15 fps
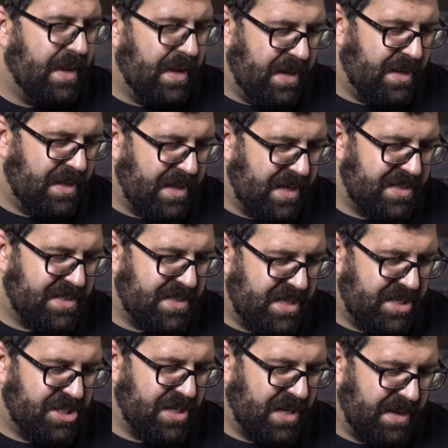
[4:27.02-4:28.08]
Any A
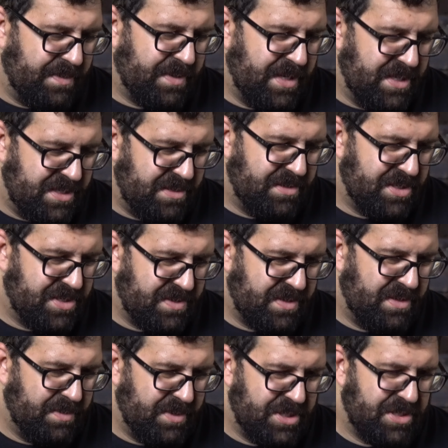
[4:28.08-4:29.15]
C shop can do this for
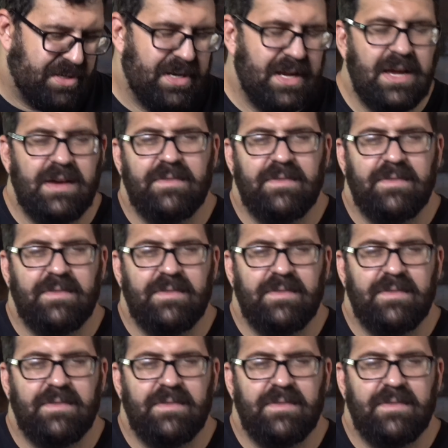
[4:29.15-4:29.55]
you, but you're going to